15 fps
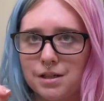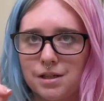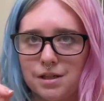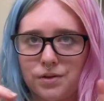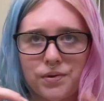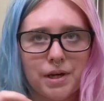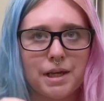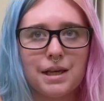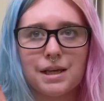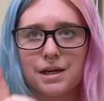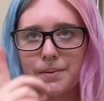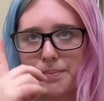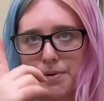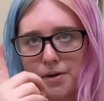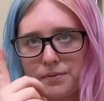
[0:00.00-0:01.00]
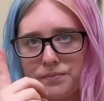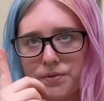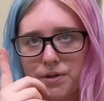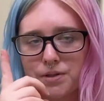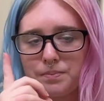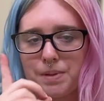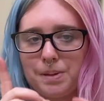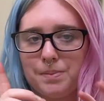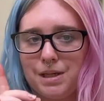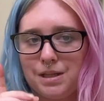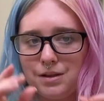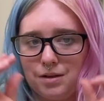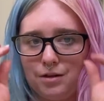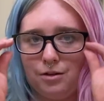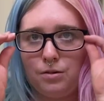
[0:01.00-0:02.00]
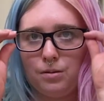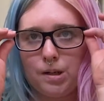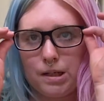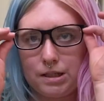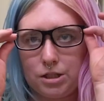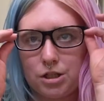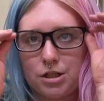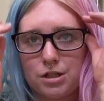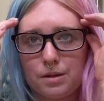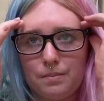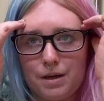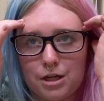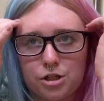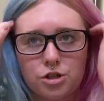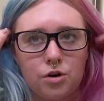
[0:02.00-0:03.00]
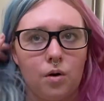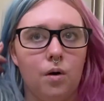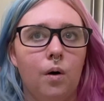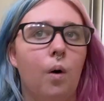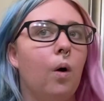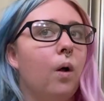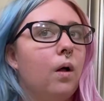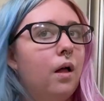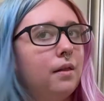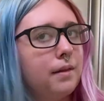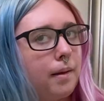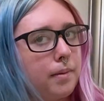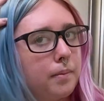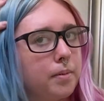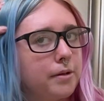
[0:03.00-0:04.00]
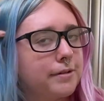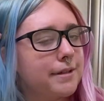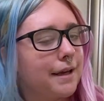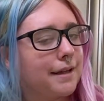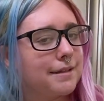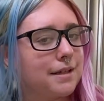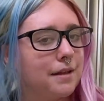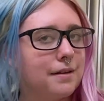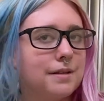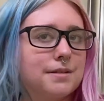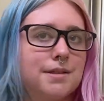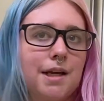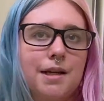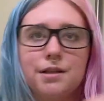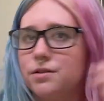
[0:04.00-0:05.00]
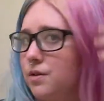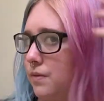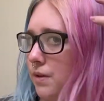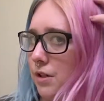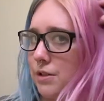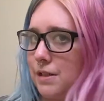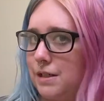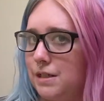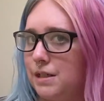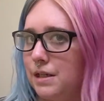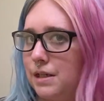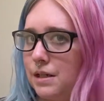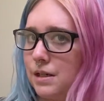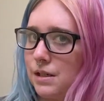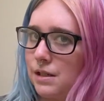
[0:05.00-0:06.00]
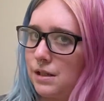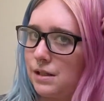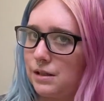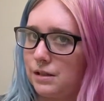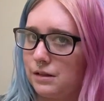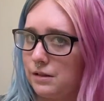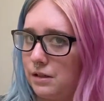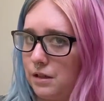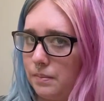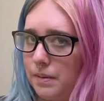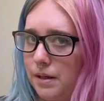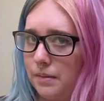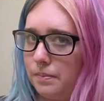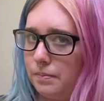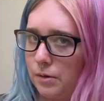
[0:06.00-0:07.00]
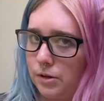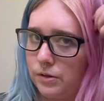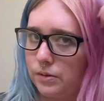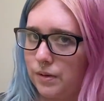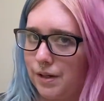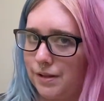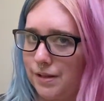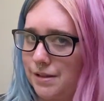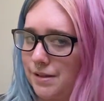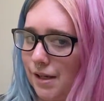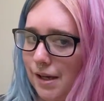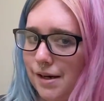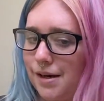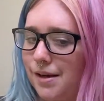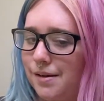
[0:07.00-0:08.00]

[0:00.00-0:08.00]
If I can't get it perfect, my main goal is just to make sure all blue sides on this side. So if there's any little bit of blue on this side,